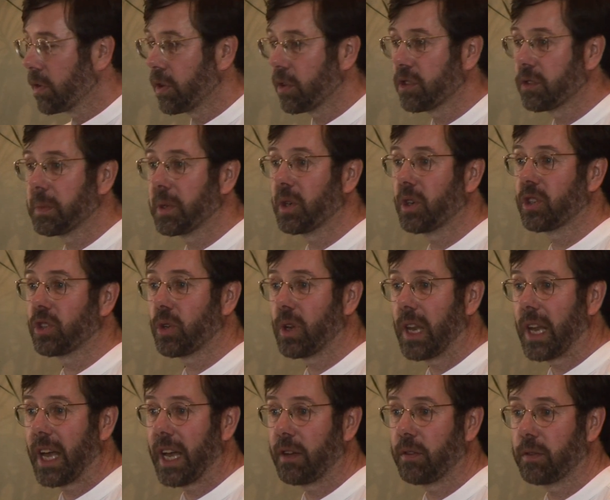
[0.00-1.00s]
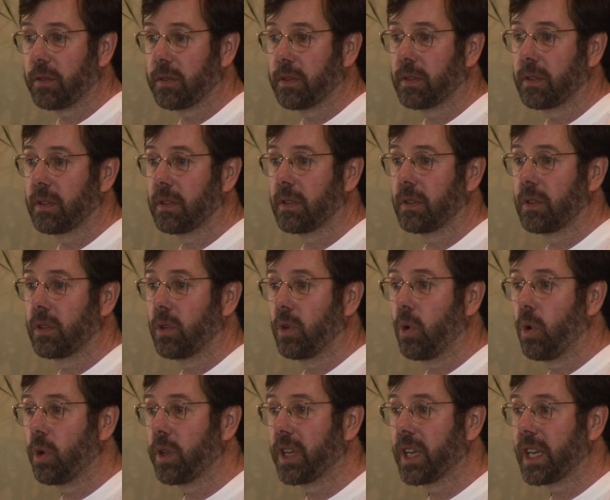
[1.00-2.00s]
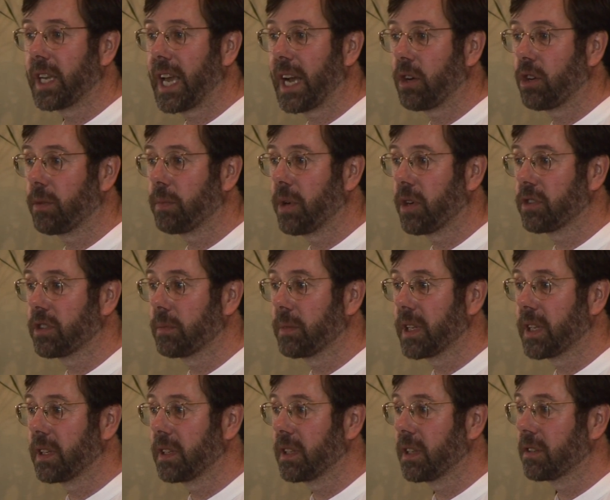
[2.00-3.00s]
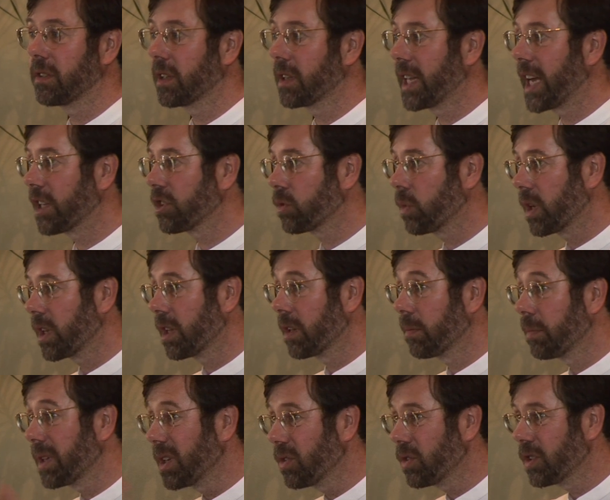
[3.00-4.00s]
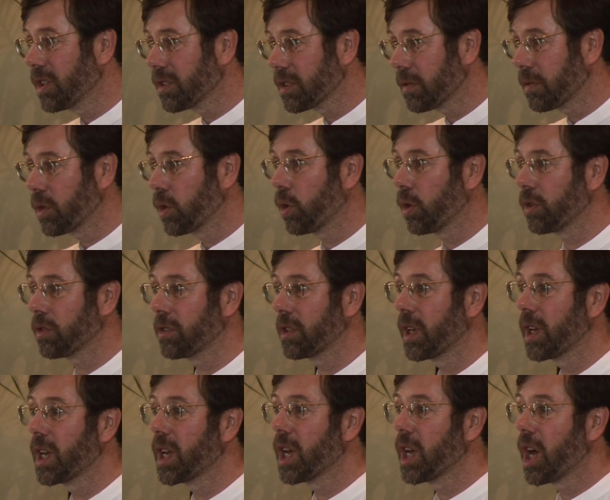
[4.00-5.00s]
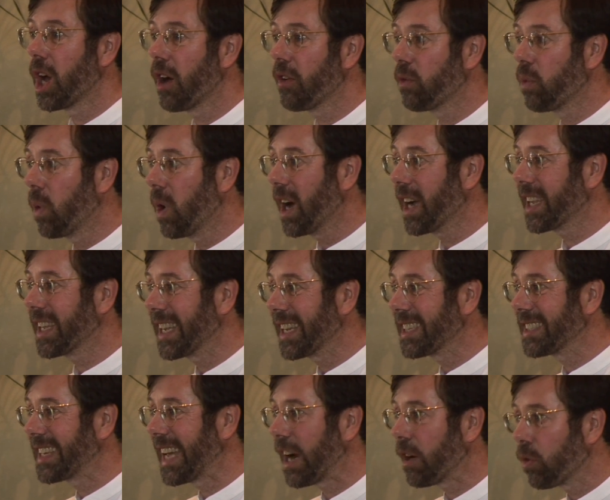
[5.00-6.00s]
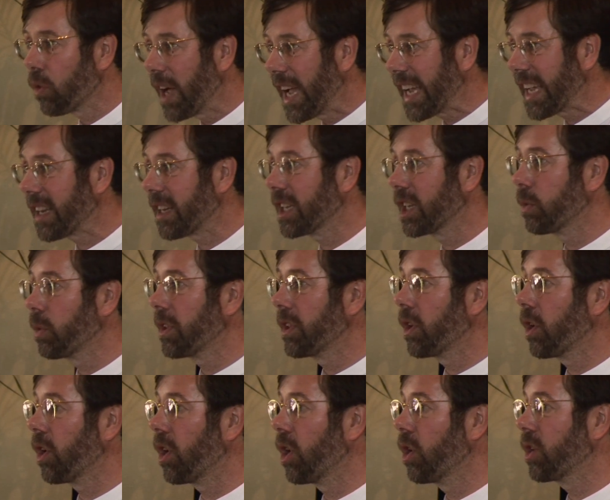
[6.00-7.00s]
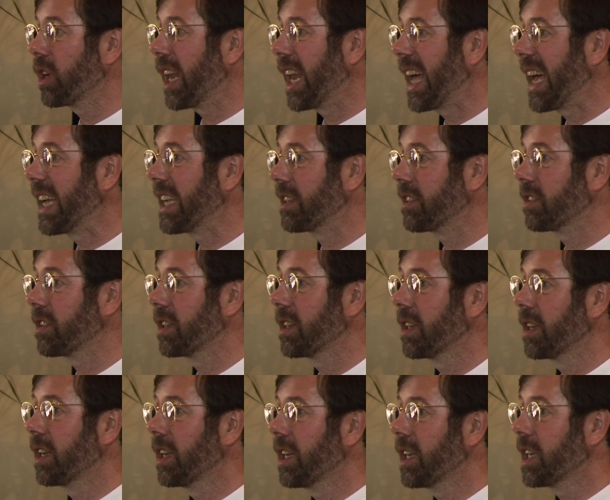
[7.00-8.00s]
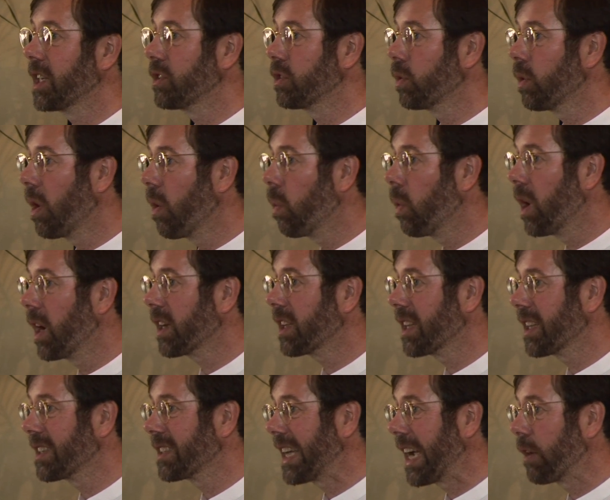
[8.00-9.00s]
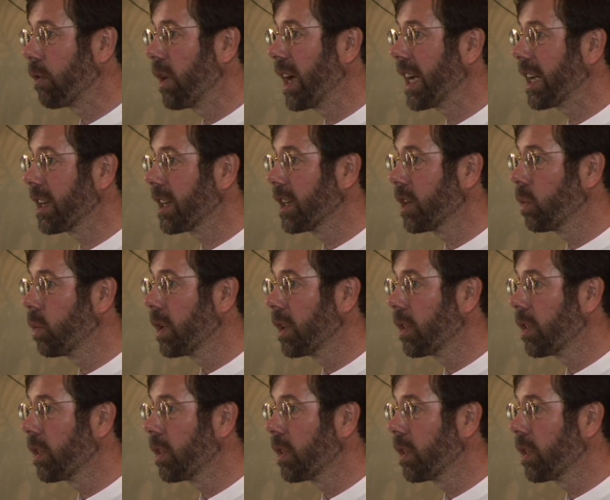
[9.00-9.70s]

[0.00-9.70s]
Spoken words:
for your spiritual life, all the inherent possibilities. And that's one of the beauties, of course, of working directly with your own light, is you are working directly